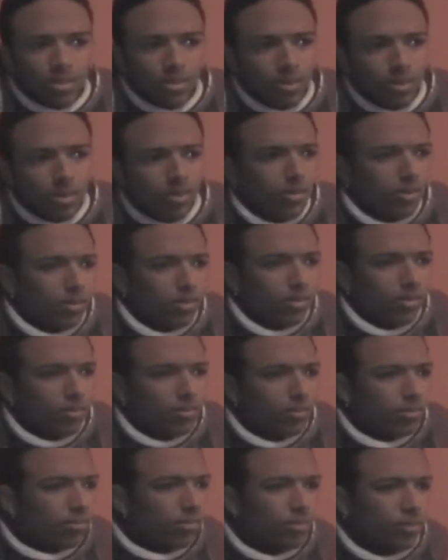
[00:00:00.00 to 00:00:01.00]
Sam Ham.
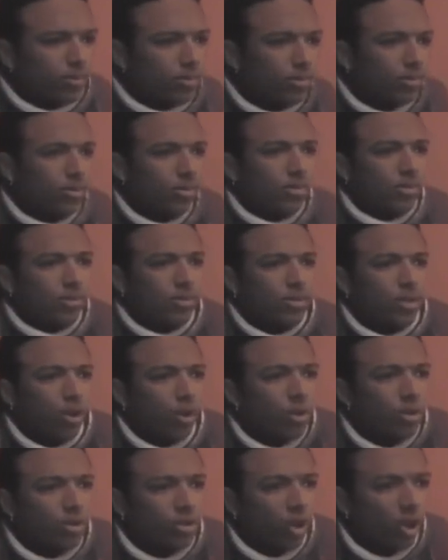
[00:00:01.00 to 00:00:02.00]
The album.
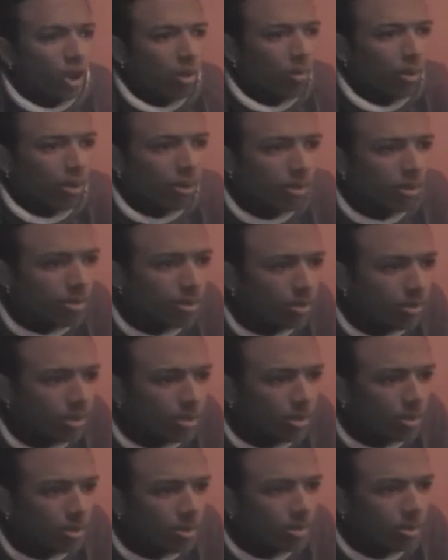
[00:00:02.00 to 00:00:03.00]
Don't we talk about?
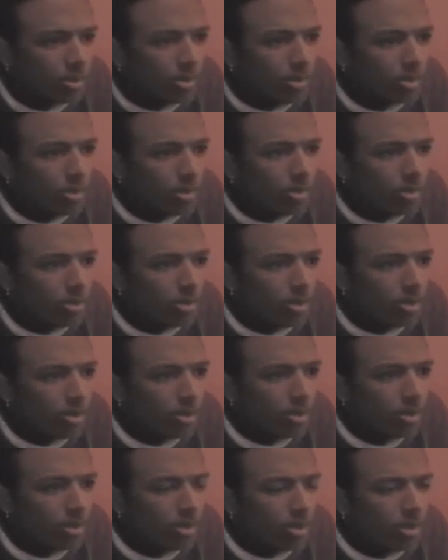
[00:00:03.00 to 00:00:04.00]
The album
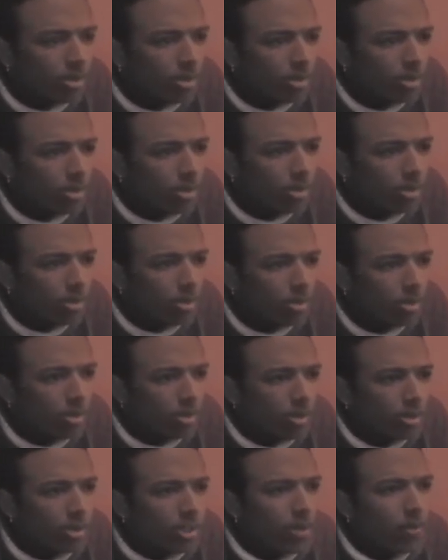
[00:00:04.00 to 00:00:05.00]
Sam Ham.
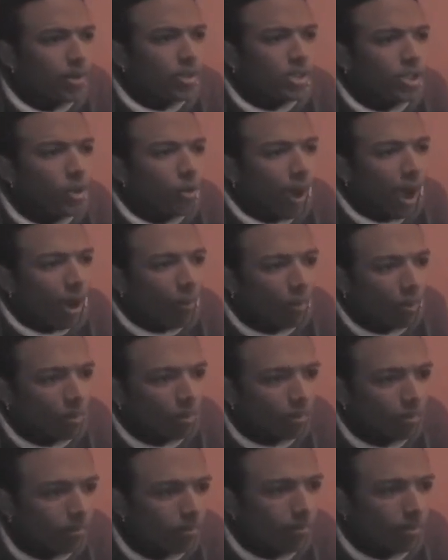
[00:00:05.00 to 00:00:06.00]
There is no album.
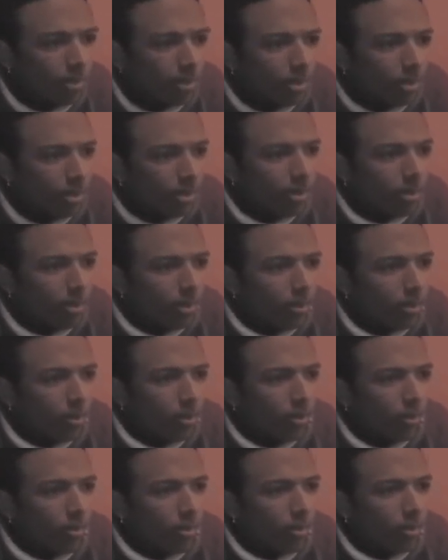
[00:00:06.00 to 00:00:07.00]
The album Sam
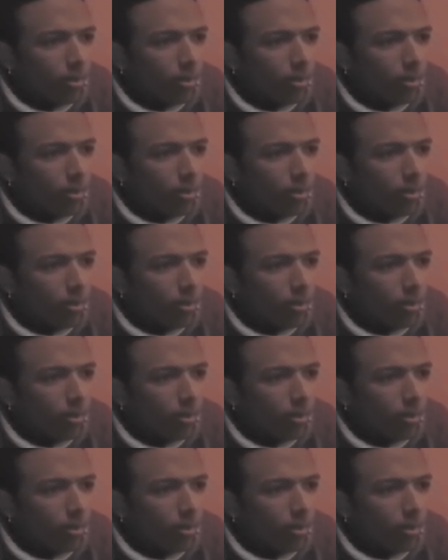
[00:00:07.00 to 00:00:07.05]
Ham.